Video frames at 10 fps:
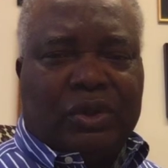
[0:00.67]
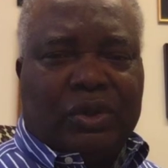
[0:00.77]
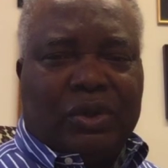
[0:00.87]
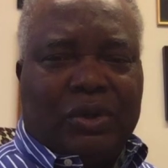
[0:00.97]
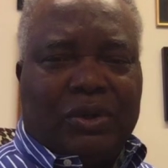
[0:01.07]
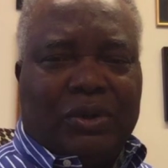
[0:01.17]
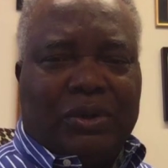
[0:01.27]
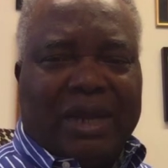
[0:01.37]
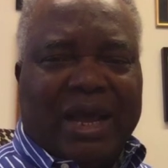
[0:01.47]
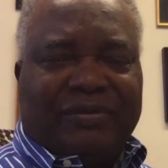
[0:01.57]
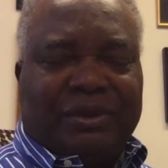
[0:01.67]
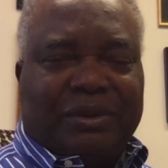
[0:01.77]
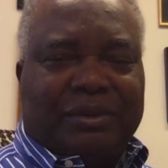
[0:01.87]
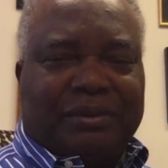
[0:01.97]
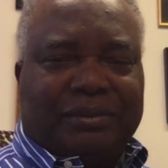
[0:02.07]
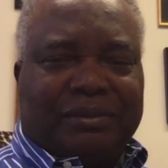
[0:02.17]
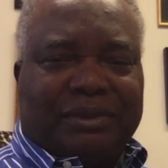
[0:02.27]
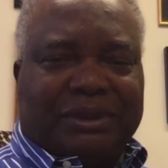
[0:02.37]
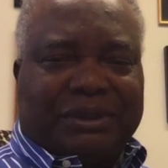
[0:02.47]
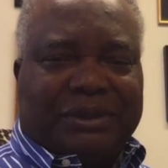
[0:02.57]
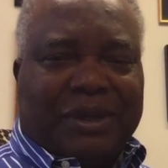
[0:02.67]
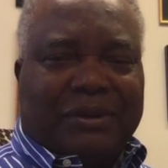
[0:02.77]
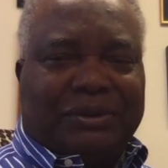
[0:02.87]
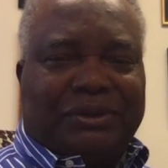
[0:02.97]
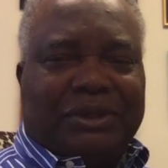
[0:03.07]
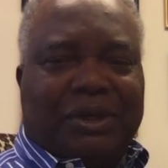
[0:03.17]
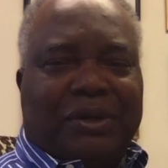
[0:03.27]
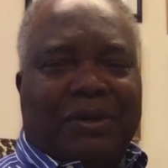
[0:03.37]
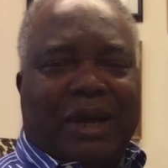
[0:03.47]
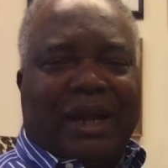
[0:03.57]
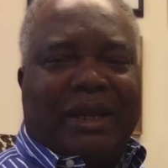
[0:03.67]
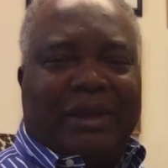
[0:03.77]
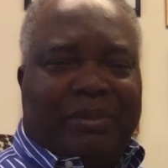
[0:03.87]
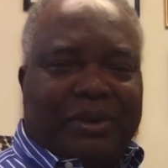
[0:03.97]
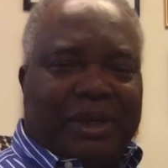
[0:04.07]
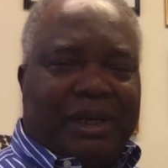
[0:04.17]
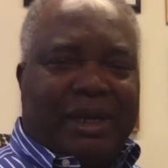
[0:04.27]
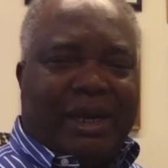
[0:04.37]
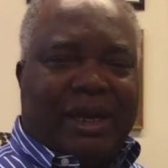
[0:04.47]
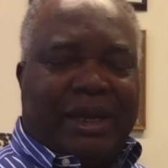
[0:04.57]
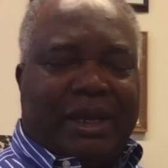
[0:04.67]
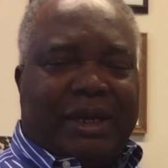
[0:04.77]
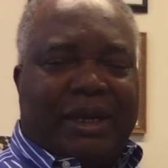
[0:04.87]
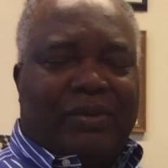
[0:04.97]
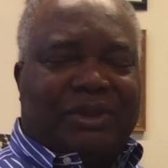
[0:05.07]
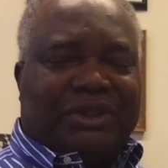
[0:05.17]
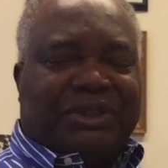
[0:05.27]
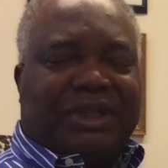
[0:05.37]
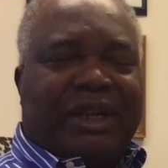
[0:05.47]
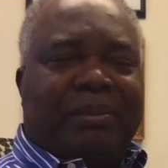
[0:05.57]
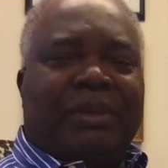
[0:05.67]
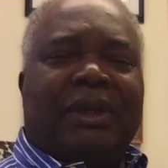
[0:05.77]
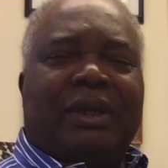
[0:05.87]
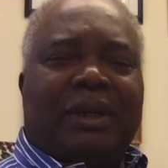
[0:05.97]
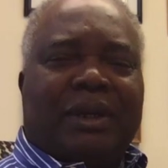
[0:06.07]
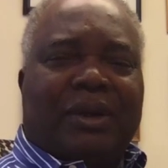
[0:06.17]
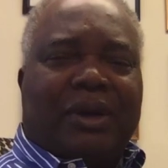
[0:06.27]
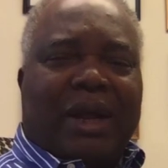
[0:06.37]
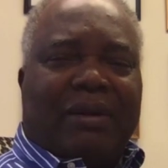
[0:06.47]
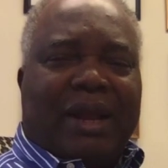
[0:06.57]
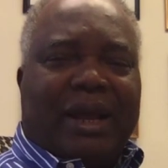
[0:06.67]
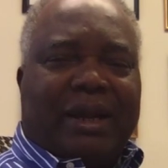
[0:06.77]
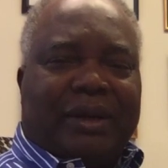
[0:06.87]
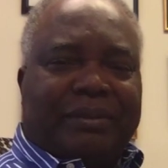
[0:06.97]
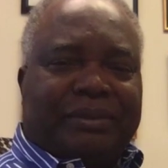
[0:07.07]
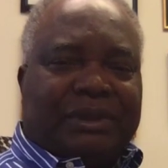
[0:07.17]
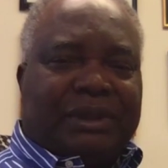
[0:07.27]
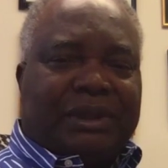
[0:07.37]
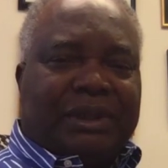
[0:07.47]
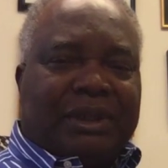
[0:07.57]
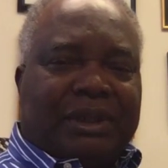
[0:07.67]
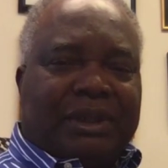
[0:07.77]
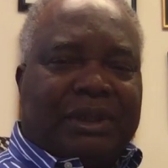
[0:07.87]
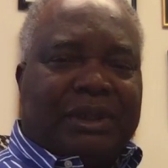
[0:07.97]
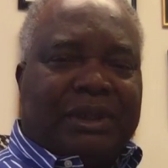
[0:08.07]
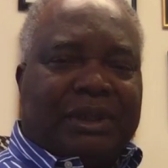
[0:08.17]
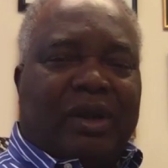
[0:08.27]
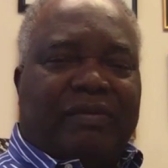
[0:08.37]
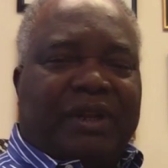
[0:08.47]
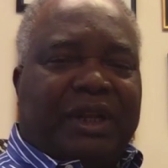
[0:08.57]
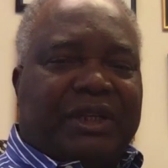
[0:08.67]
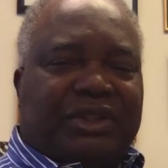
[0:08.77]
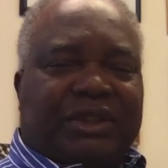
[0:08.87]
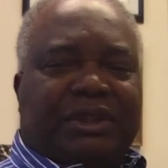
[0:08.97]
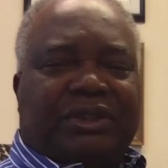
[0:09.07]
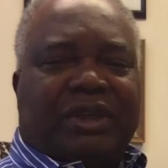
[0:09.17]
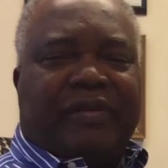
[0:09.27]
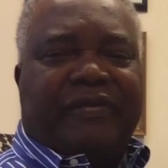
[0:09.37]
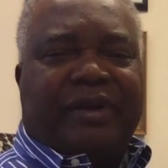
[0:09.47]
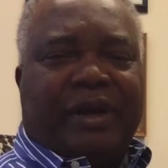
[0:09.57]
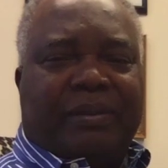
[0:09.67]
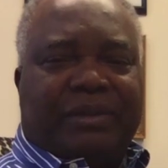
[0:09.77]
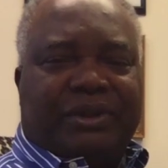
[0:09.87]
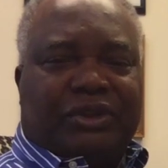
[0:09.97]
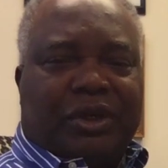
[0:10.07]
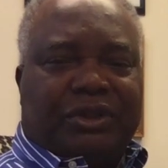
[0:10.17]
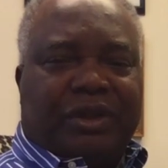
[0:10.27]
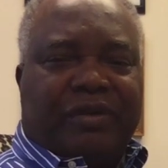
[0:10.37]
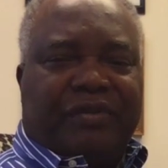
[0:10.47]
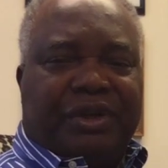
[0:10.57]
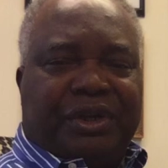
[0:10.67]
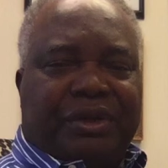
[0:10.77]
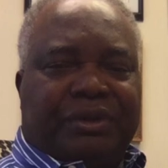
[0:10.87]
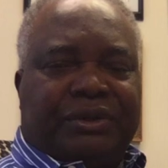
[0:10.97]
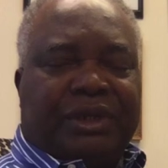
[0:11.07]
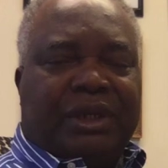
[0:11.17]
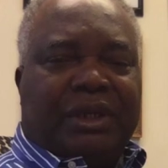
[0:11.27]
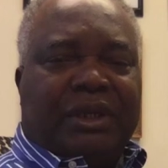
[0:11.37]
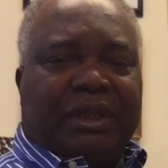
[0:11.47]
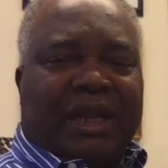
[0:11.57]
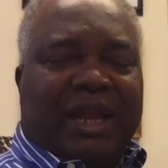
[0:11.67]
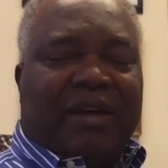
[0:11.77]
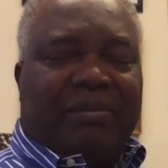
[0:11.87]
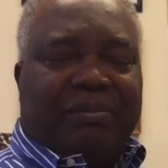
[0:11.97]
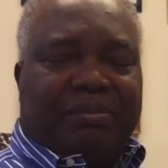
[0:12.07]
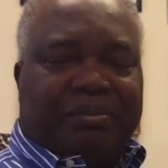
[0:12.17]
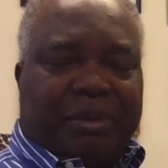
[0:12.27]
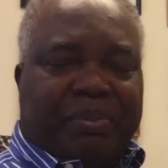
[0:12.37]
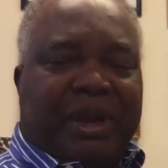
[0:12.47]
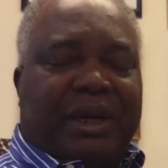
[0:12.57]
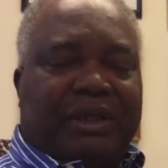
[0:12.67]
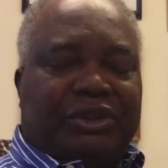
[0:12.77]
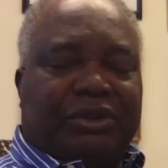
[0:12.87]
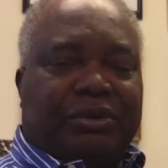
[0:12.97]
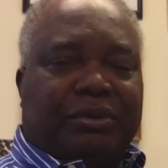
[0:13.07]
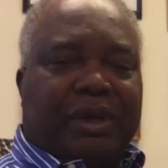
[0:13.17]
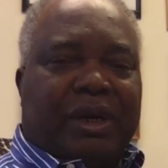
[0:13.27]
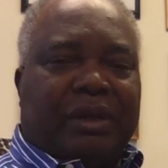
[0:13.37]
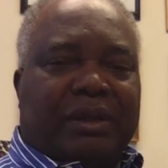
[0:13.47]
Good afternoon. This is Dr. Joe Adeboyega in Winston-Salem, North Carolina. This is one of the series of instructional videos that I'm preparing to